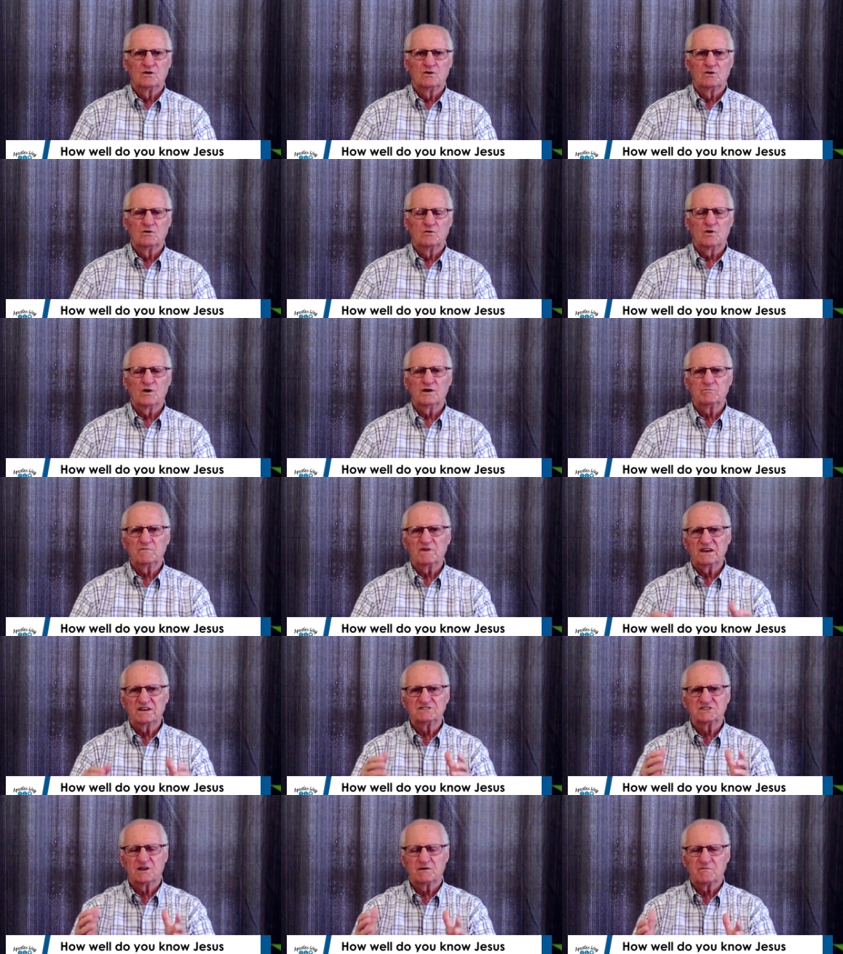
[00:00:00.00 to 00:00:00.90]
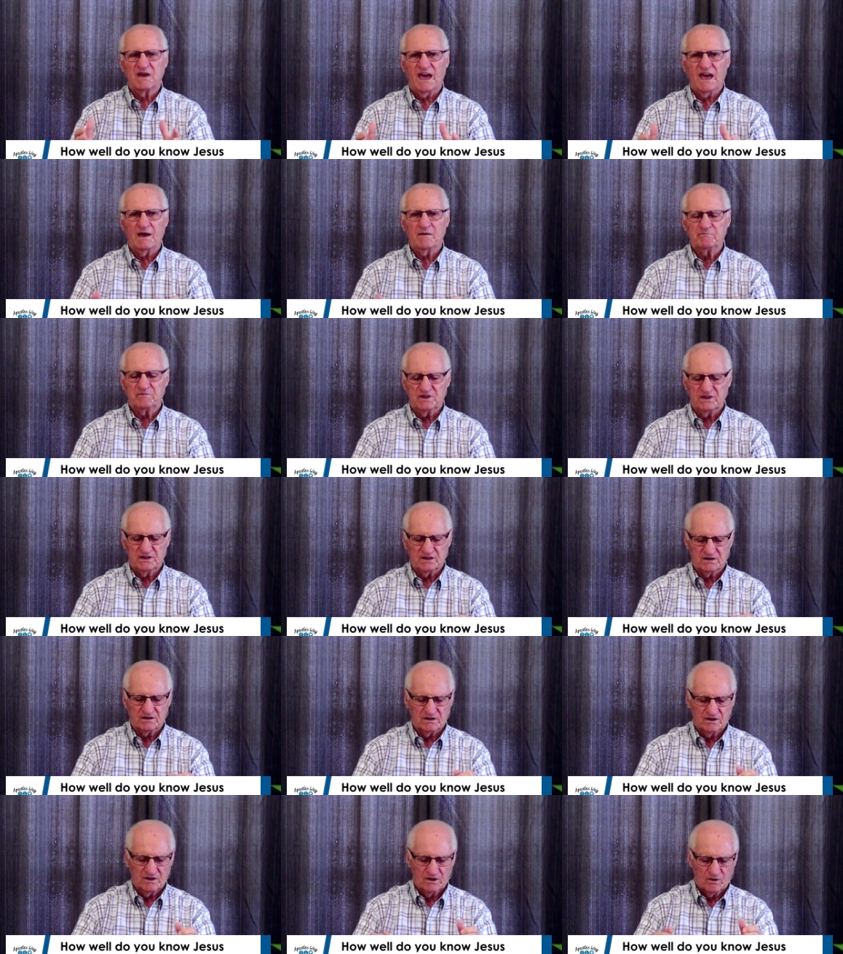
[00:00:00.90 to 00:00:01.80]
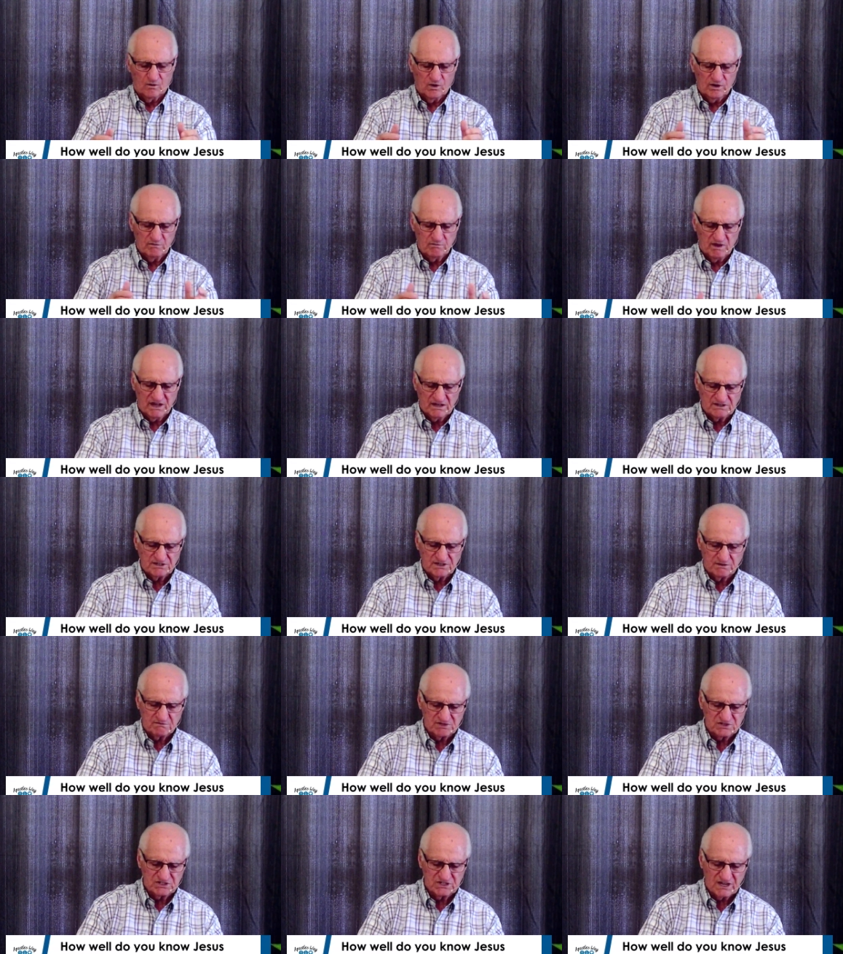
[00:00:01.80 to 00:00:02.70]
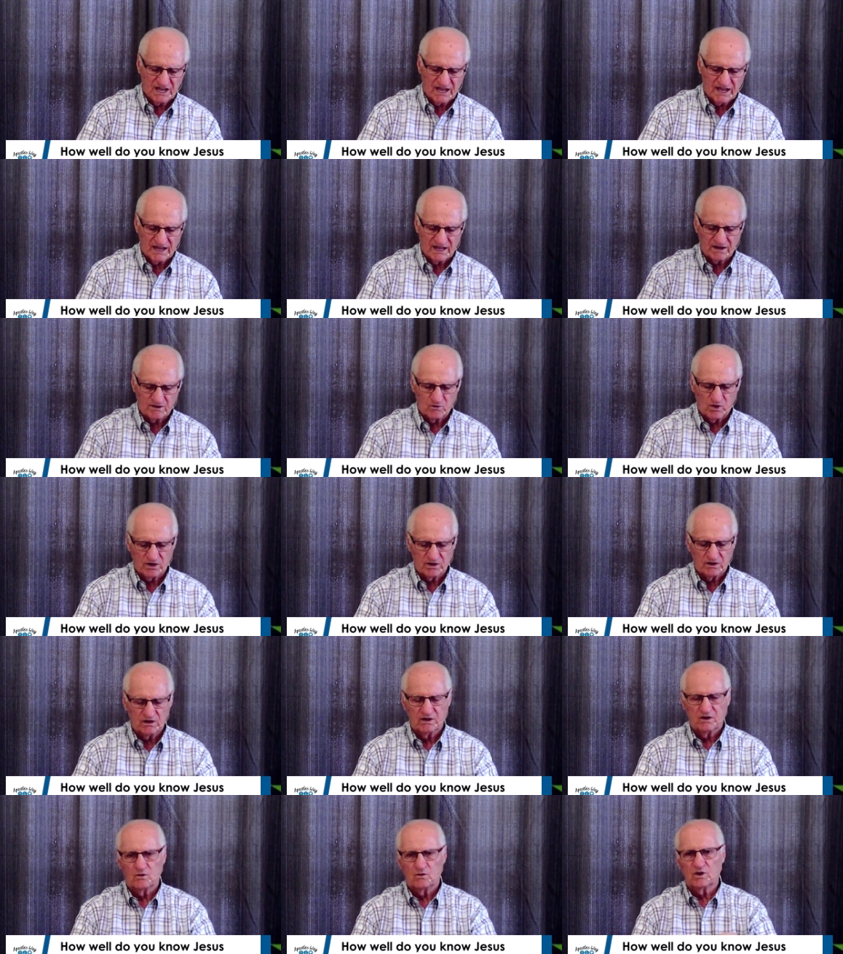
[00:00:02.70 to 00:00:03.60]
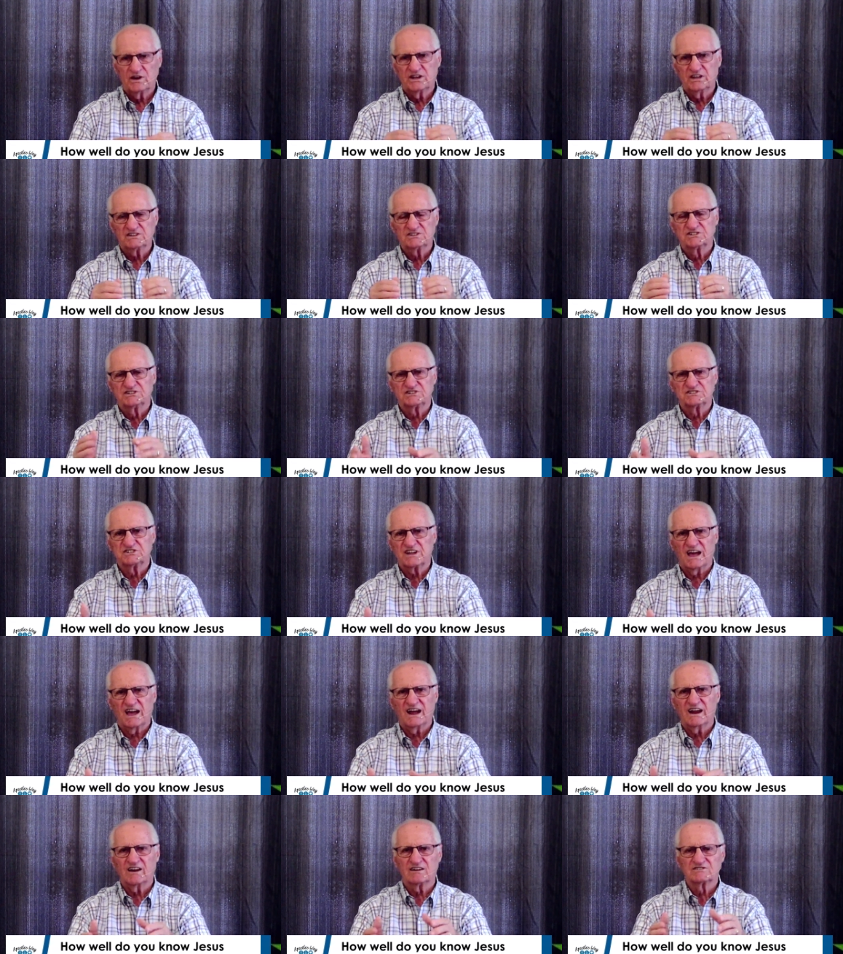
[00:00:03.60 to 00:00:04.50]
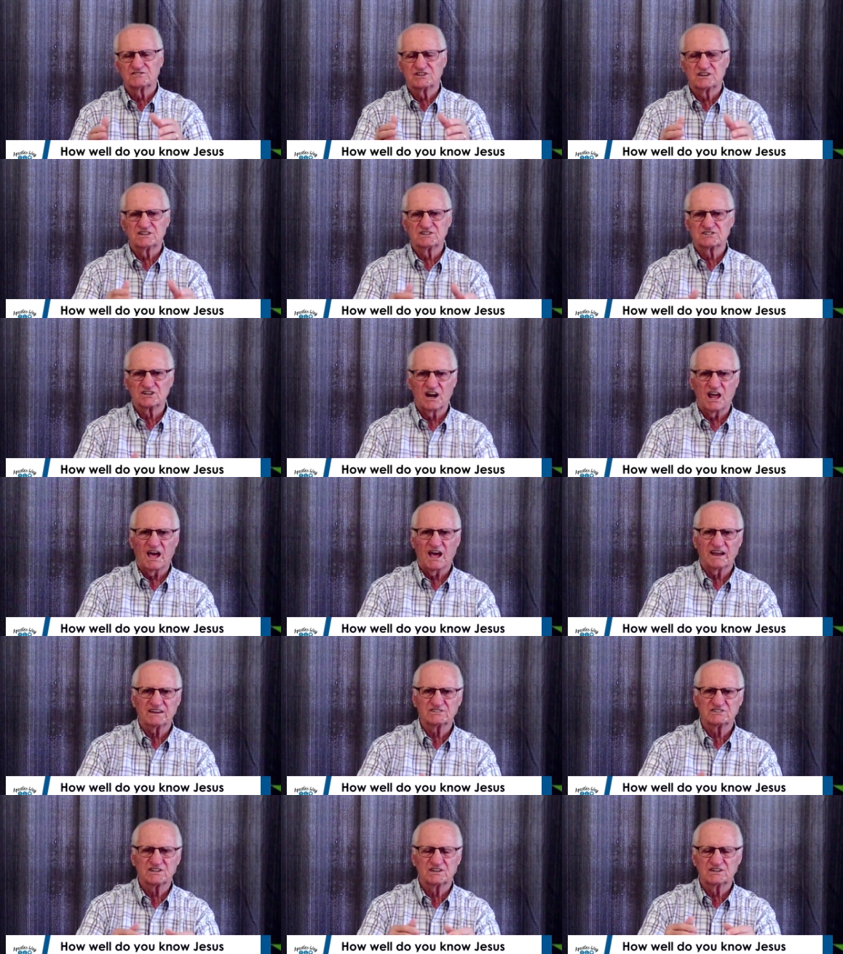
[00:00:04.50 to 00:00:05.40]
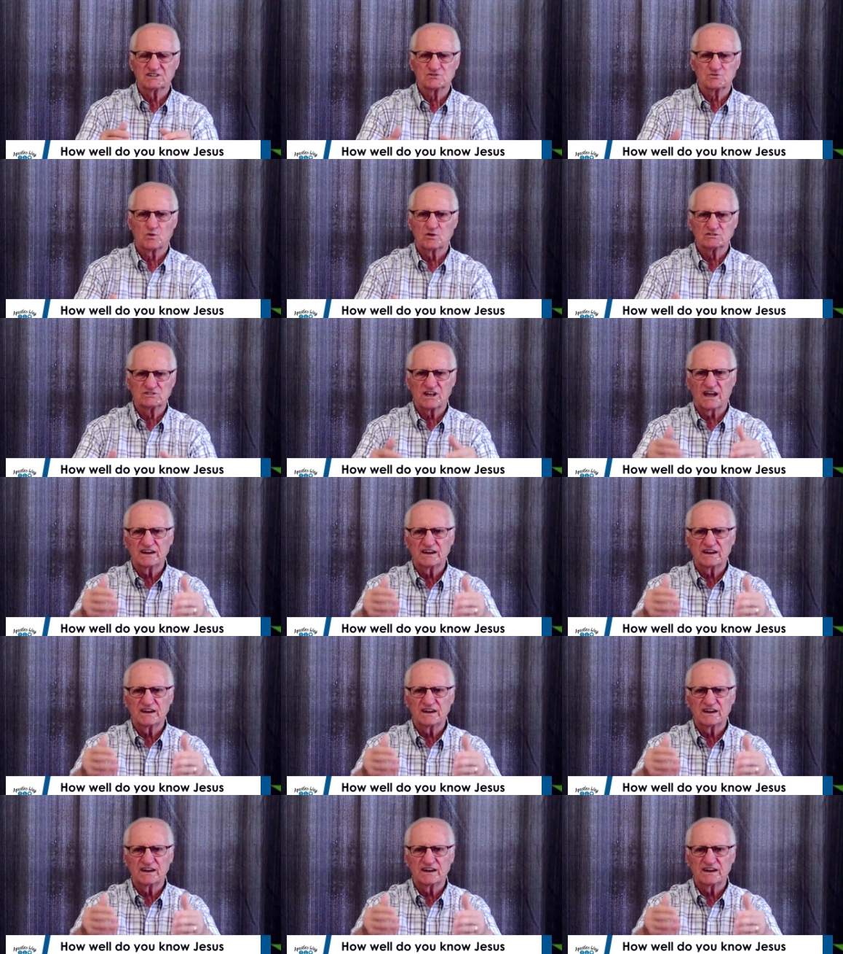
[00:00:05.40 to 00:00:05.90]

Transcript: what makes him happy and what makes him sad, what, what his desires and his likes and his wants.